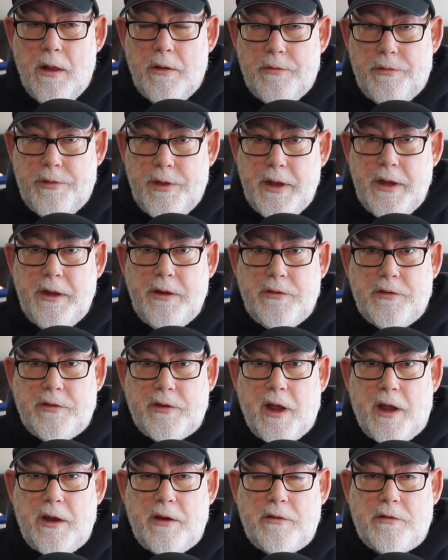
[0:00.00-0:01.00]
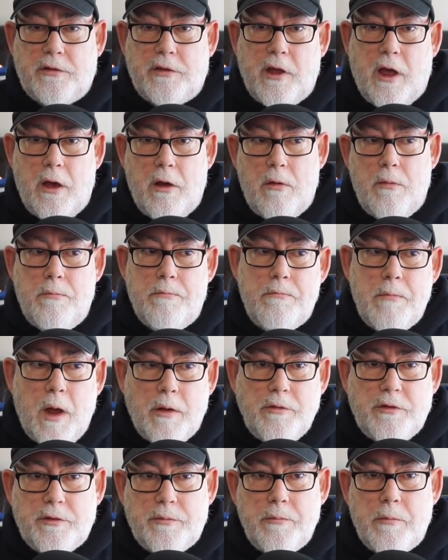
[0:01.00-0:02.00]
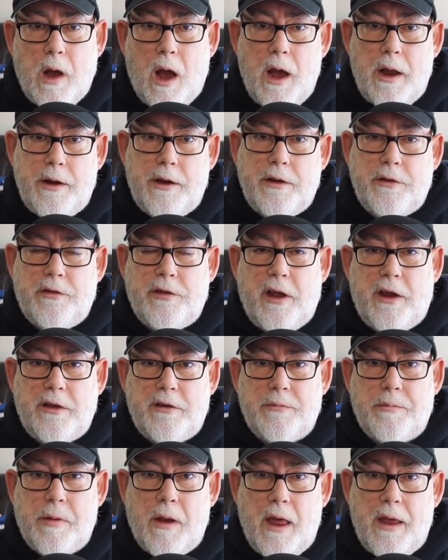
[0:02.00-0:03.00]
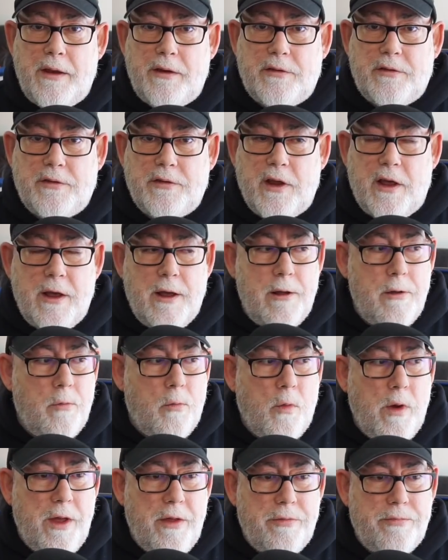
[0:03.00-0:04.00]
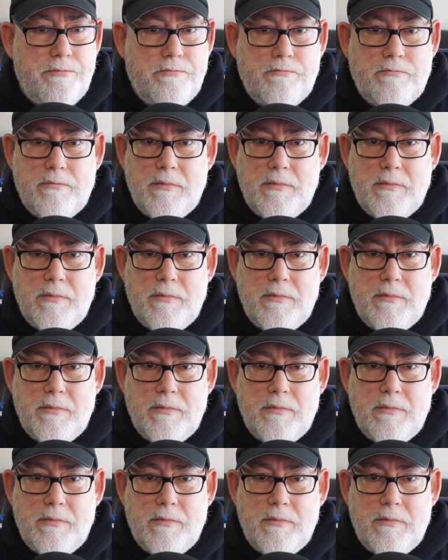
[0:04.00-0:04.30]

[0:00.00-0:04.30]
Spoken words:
These days, though, most mining takes place with